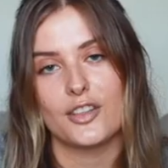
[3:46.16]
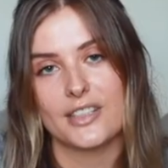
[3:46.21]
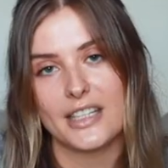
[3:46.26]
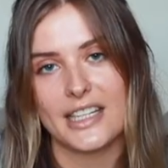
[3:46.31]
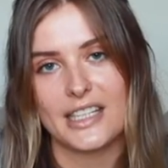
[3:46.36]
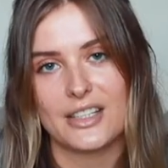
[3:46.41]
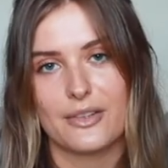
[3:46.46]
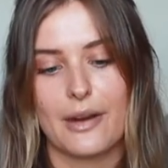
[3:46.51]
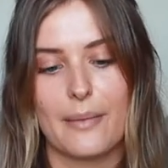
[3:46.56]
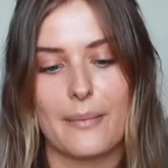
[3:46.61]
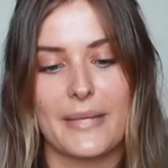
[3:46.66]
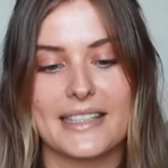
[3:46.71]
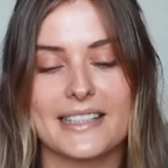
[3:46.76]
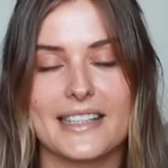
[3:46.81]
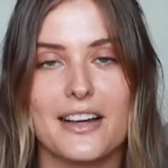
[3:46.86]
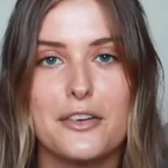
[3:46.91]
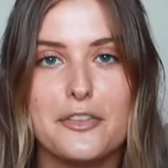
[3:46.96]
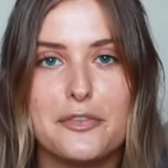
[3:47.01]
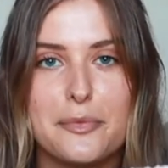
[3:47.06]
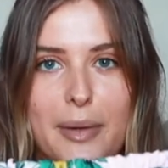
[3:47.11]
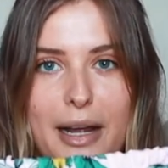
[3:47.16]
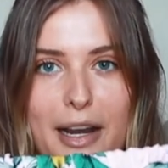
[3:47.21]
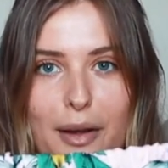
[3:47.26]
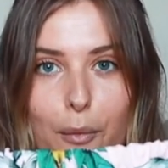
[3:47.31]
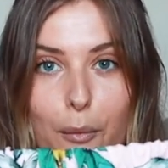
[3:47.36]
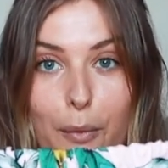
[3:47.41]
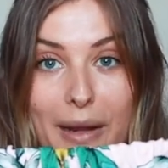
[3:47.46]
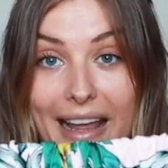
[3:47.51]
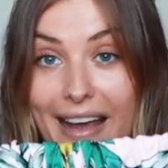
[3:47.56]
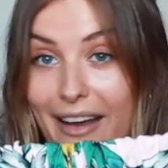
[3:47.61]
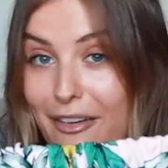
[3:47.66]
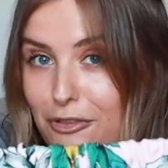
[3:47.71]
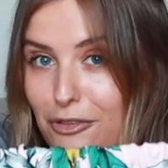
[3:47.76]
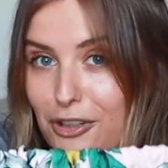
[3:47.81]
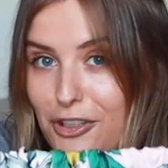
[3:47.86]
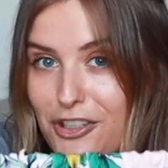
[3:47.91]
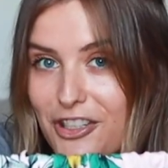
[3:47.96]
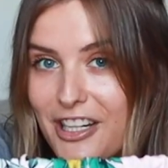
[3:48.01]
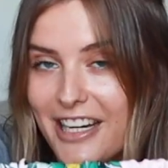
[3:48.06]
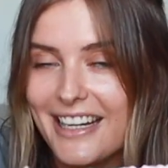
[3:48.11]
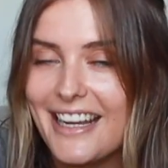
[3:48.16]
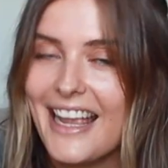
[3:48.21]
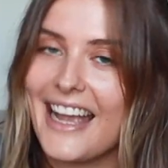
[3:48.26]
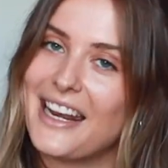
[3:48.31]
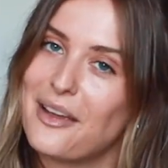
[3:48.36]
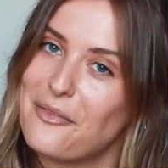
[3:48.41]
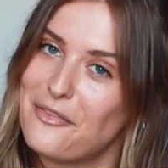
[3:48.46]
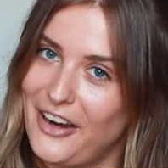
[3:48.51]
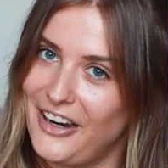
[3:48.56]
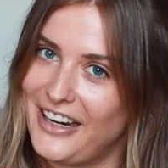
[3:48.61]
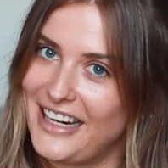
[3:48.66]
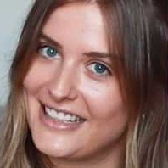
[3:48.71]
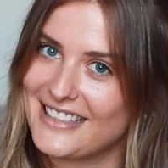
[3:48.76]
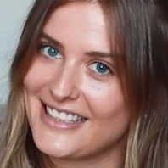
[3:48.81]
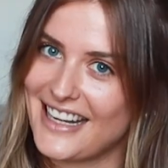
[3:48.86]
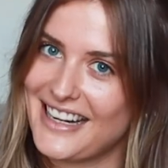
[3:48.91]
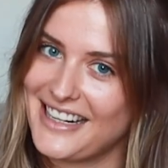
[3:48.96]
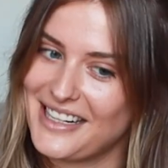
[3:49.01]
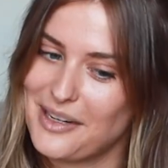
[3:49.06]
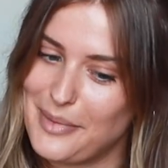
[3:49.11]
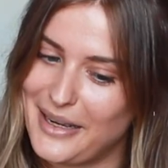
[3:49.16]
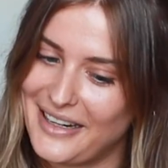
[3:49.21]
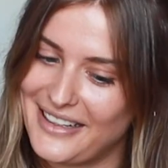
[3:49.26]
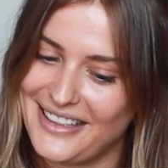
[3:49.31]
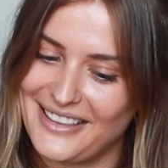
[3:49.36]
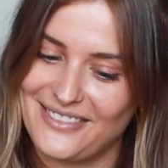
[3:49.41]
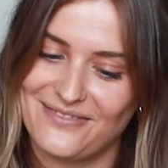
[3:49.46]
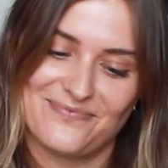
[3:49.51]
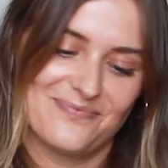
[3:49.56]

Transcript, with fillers: Not to interrupt myself, but we have ruching and I'm very excited about it.